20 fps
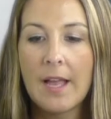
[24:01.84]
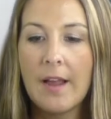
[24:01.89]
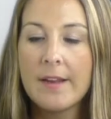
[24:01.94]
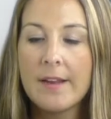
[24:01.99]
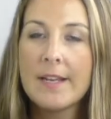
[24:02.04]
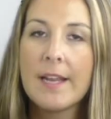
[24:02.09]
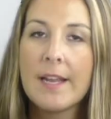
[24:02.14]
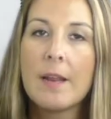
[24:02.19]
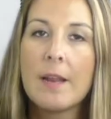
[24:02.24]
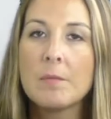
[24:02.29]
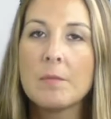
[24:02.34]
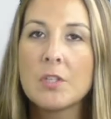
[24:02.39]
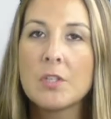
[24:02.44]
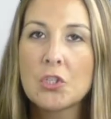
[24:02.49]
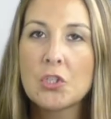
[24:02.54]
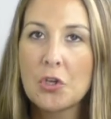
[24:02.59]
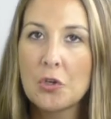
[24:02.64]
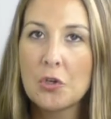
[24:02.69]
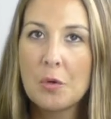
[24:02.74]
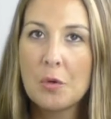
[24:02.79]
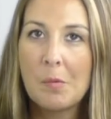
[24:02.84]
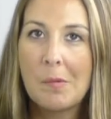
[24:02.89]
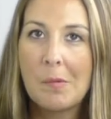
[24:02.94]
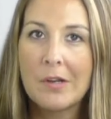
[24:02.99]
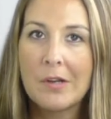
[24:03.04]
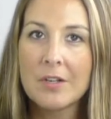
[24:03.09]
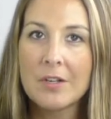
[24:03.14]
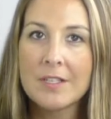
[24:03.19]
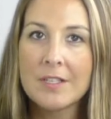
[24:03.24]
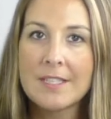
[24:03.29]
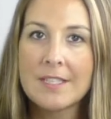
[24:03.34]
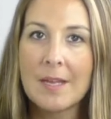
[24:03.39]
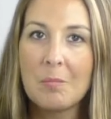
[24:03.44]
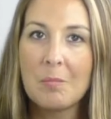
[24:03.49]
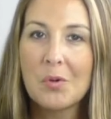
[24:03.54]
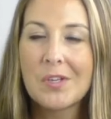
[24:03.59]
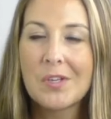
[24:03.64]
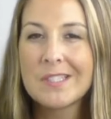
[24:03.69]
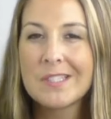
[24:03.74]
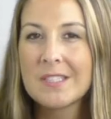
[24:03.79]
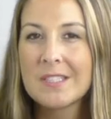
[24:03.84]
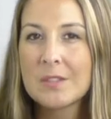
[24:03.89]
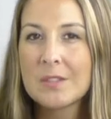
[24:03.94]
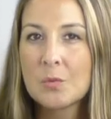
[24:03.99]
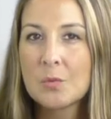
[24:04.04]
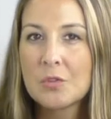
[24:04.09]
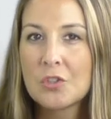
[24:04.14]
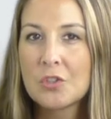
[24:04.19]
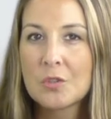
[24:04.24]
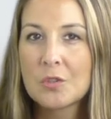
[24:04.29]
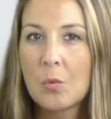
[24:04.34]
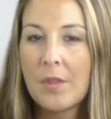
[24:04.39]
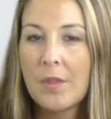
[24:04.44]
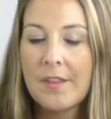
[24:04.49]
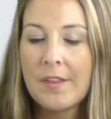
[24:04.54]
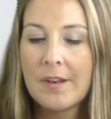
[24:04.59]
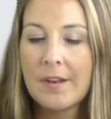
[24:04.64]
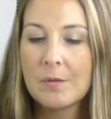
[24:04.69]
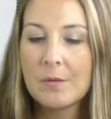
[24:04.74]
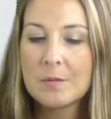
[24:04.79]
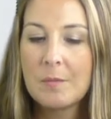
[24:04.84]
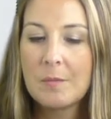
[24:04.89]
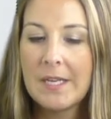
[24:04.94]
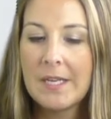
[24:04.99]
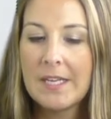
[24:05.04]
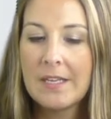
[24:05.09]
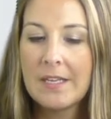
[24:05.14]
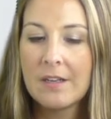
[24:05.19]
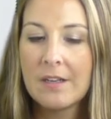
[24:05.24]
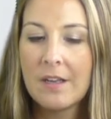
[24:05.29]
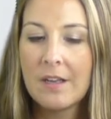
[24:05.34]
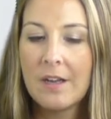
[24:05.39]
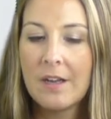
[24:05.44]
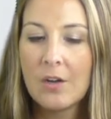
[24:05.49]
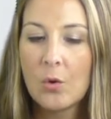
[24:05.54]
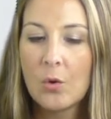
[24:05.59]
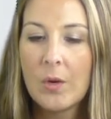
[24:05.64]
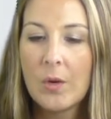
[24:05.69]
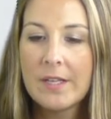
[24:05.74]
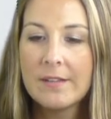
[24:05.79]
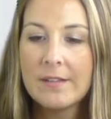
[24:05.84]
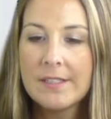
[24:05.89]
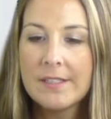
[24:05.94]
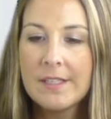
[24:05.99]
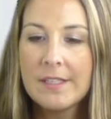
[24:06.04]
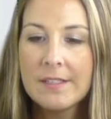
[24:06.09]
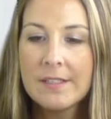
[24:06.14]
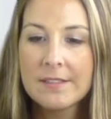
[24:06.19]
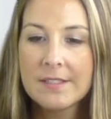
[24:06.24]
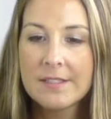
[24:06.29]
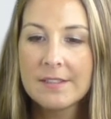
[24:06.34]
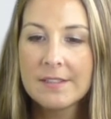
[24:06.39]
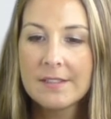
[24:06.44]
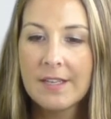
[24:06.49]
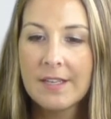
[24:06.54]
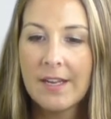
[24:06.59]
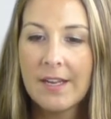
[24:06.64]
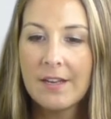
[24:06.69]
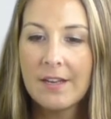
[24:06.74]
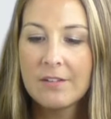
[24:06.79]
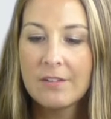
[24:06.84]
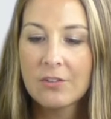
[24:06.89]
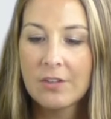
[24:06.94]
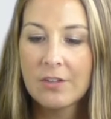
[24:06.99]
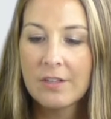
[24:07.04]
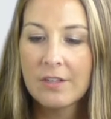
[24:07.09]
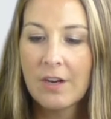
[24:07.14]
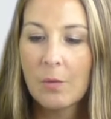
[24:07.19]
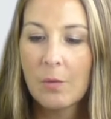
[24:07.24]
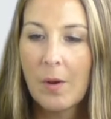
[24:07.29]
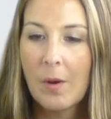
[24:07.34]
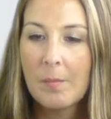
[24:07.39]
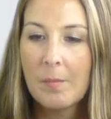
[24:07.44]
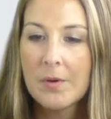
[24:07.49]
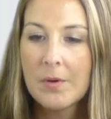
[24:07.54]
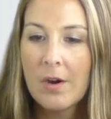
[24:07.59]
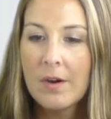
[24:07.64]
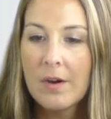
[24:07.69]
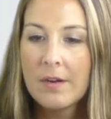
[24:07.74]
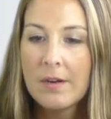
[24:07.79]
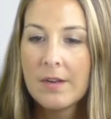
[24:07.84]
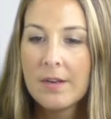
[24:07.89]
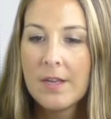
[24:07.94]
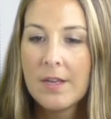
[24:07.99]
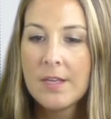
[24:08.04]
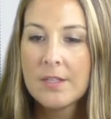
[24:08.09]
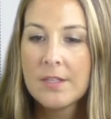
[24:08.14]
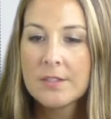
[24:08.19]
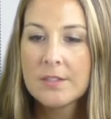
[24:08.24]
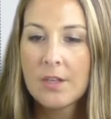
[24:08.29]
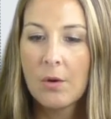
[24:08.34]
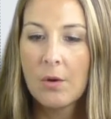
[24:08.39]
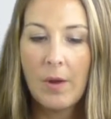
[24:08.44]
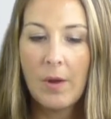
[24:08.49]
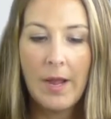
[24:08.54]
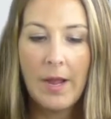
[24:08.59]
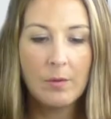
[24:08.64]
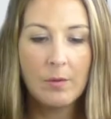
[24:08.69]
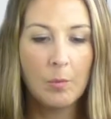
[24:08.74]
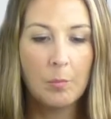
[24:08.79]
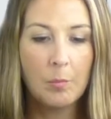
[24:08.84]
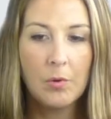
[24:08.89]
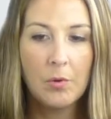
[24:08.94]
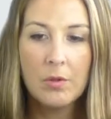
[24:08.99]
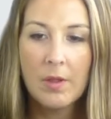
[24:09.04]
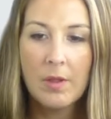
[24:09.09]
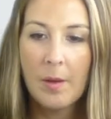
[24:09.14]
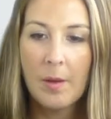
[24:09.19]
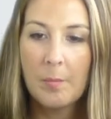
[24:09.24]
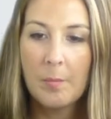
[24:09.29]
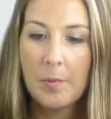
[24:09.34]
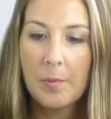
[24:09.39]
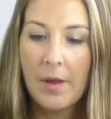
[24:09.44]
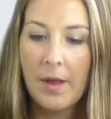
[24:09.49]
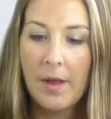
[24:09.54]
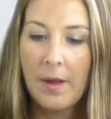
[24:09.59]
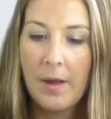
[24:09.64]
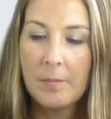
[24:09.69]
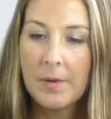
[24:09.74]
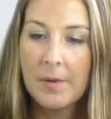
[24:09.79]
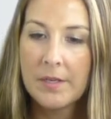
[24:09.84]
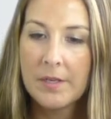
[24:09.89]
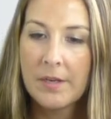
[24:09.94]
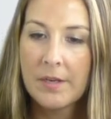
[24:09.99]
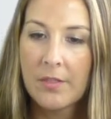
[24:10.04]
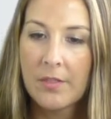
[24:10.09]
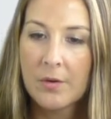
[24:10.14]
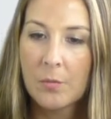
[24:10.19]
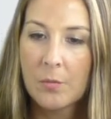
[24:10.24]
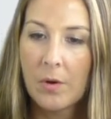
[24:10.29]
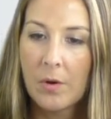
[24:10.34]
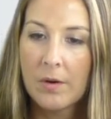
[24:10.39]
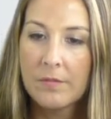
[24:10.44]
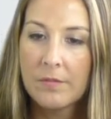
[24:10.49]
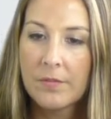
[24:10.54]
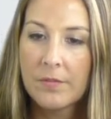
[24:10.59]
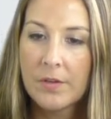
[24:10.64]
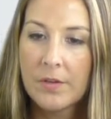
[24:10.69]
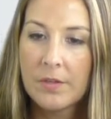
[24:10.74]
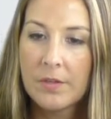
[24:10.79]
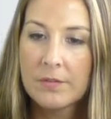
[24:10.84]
And I'm going to show you a better example because this was just one that I was making quickly today during our webinar. So I will pull up another one for you to